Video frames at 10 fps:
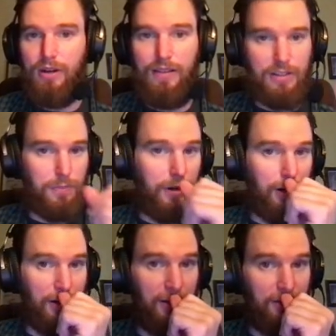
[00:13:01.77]
right? That's
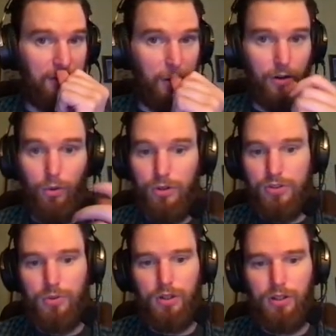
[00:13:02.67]
part of your
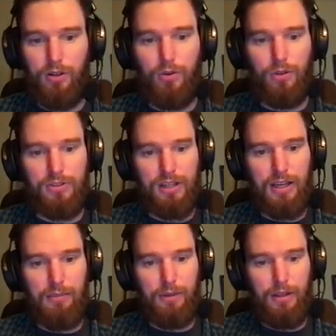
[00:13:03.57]
coursework, your course
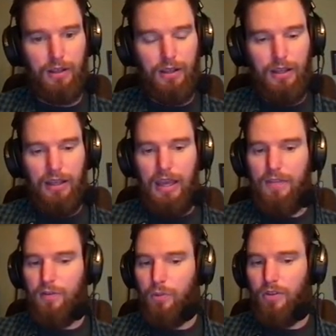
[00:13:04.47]
time.
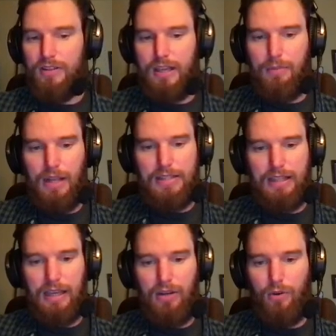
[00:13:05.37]
If you're more than 10 minutes
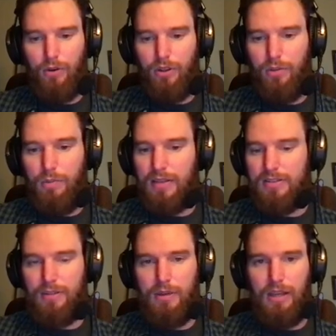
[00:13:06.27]
late or you miss
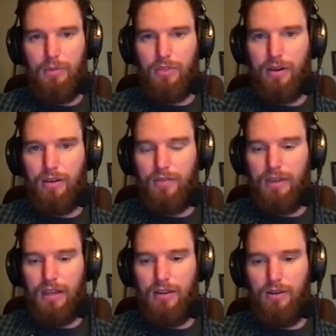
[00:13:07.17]
the meeting without giving
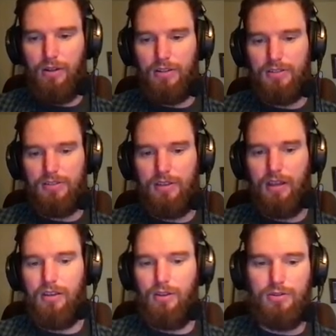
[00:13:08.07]
any notice,
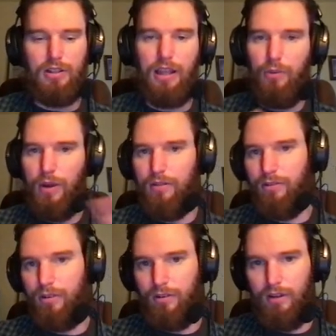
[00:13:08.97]
then use a late
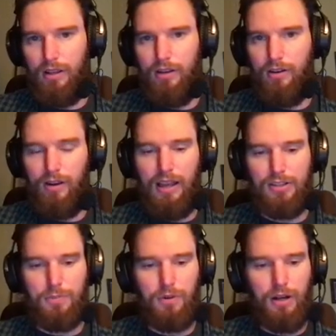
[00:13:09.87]
waiver in your
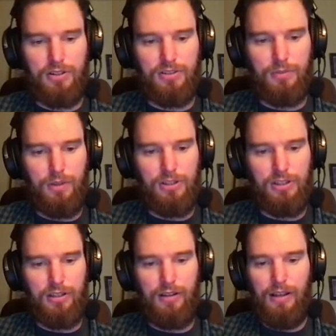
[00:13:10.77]
next project
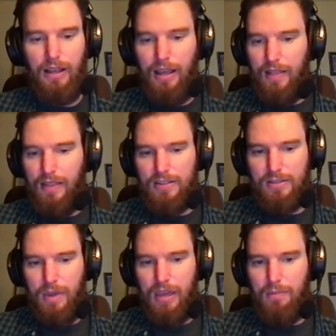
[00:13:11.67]
submission. This is
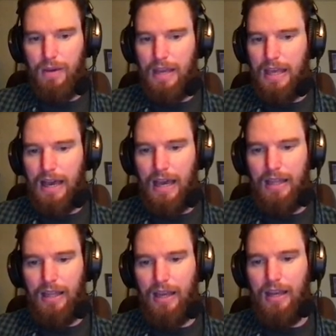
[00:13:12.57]
a makeup meeting
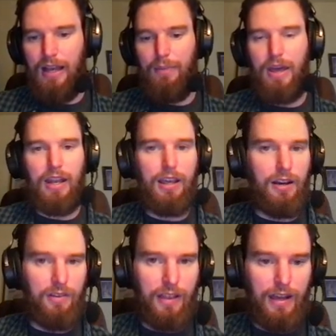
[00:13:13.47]
guideline. I'm not going to
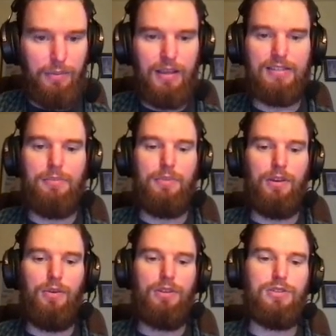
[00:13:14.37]
cover that because I'm
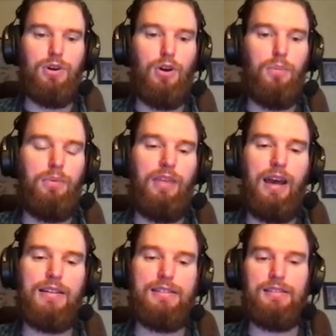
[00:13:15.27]
going to hope
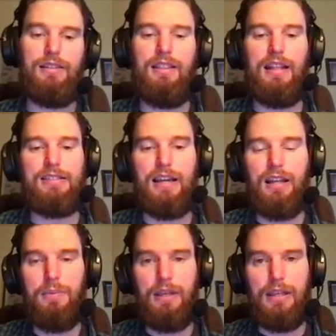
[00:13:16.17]
that that's not going
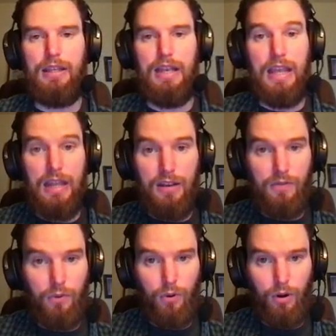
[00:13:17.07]
to be needed
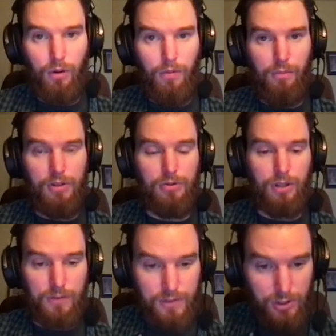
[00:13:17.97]
for the
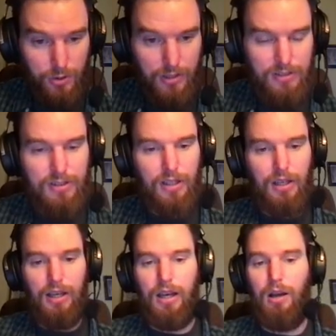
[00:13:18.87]
majority of students.
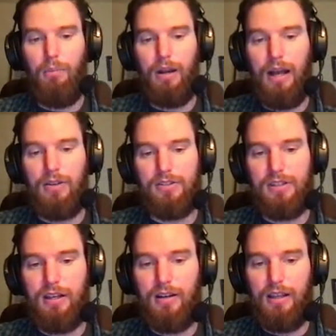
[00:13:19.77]
But I'll
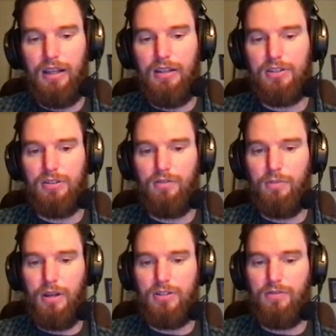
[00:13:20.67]
send out any additional
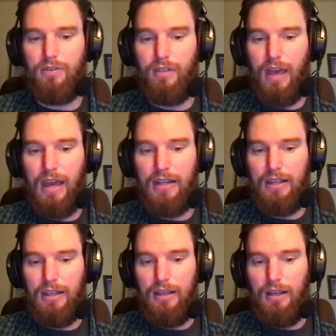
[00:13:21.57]
information for that,
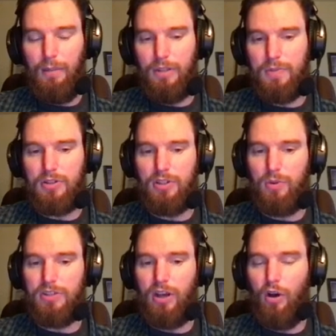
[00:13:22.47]
especially
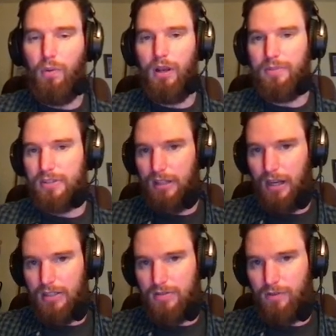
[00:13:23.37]
once I open up
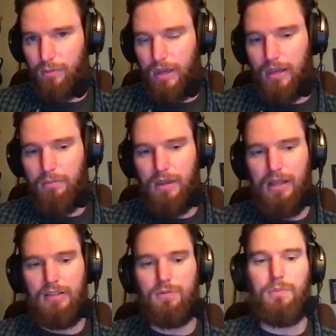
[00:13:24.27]
slots for makeup
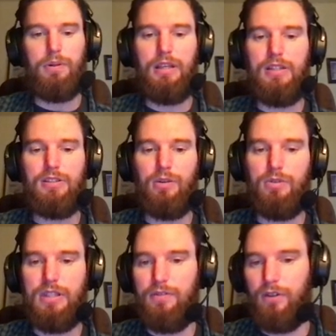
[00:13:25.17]
meetings. But please
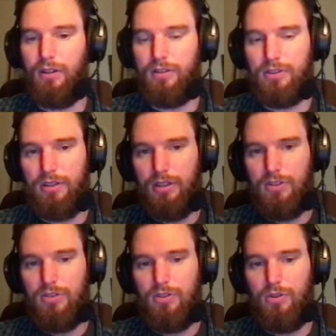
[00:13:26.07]
don't default
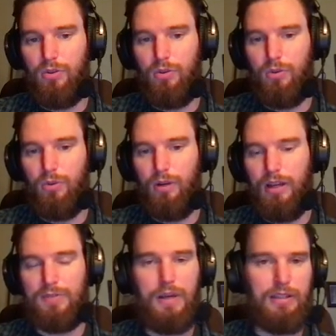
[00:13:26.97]
to
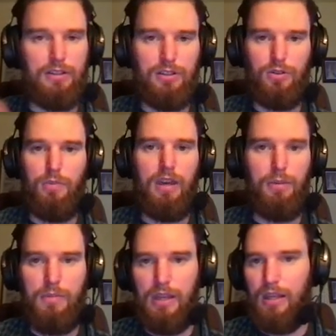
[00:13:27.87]
expecting to do a
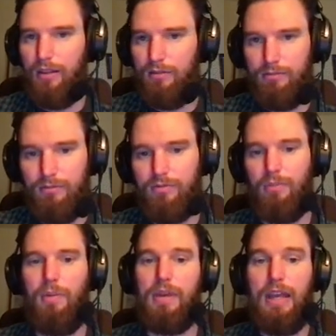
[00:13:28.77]
makeup meeting
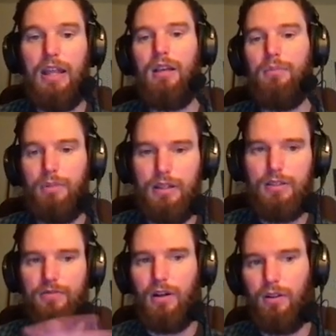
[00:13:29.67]
from the beginning.
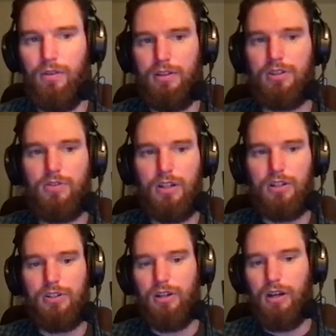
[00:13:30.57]
Please follow this
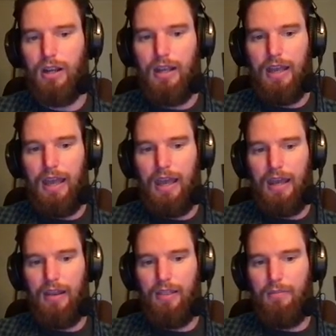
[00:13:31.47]
structure.
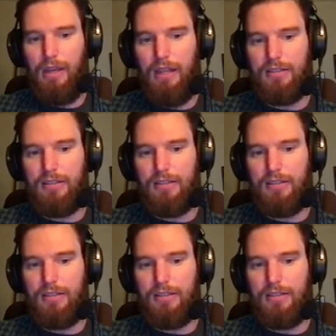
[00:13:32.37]
And the meeting